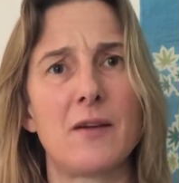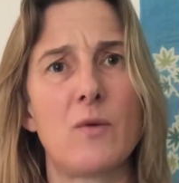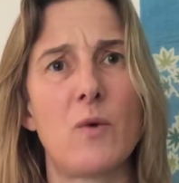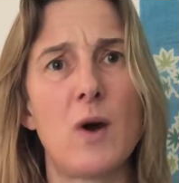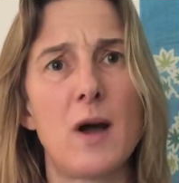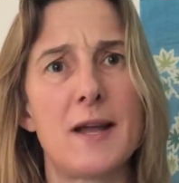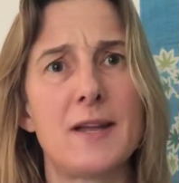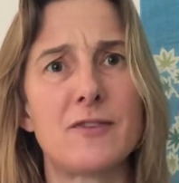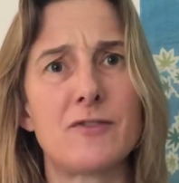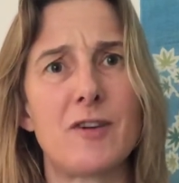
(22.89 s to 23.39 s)

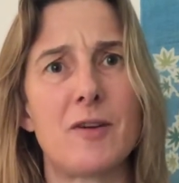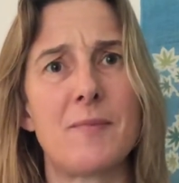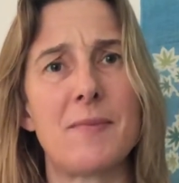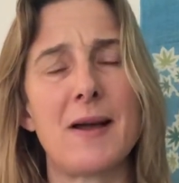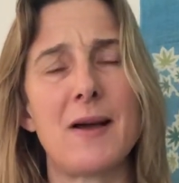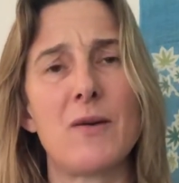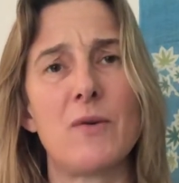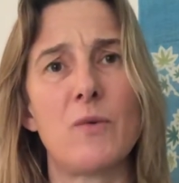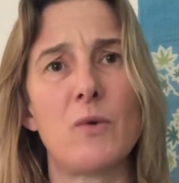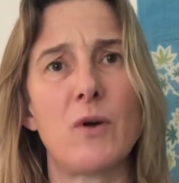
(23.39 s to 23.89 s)
wider
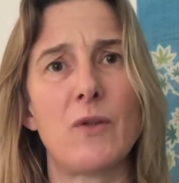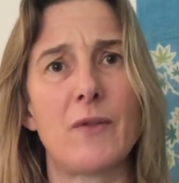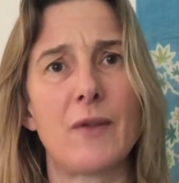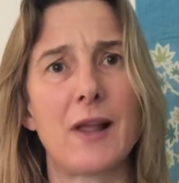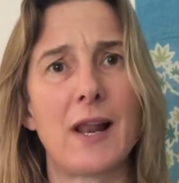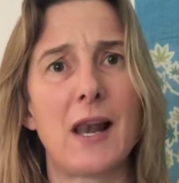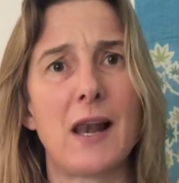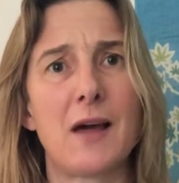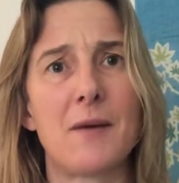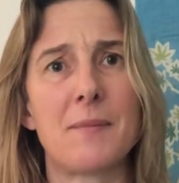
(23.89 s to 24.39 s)
about what the
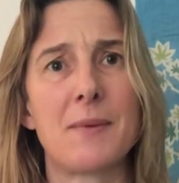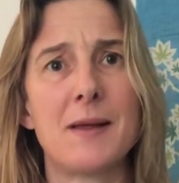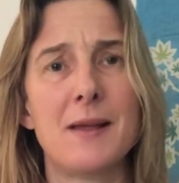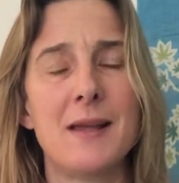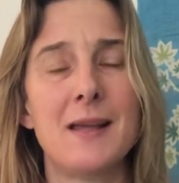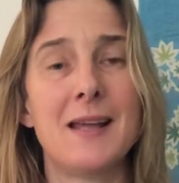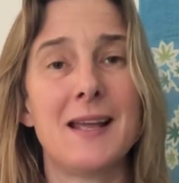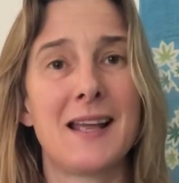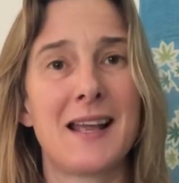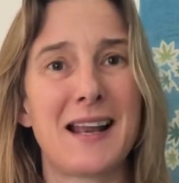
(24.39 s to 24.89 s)

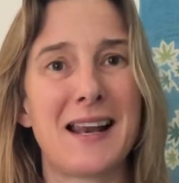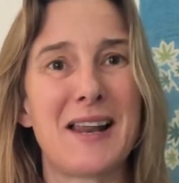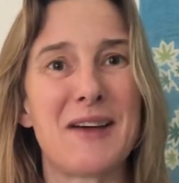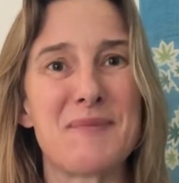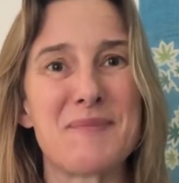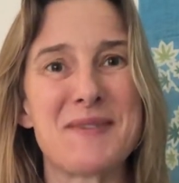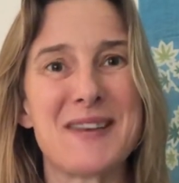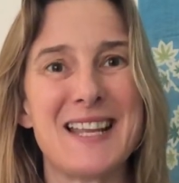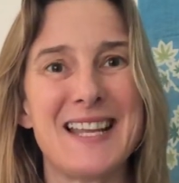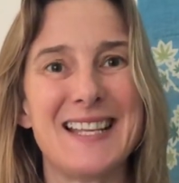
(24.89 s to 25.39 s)

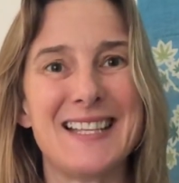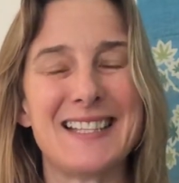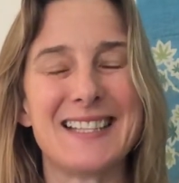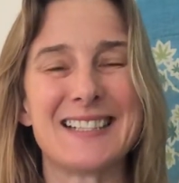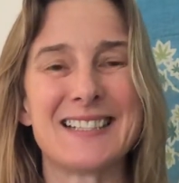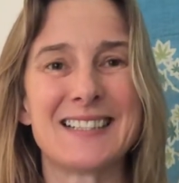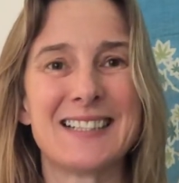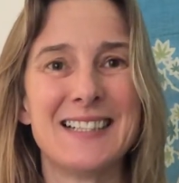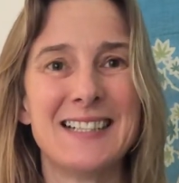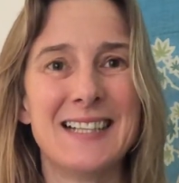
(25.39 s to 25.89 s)
club needed.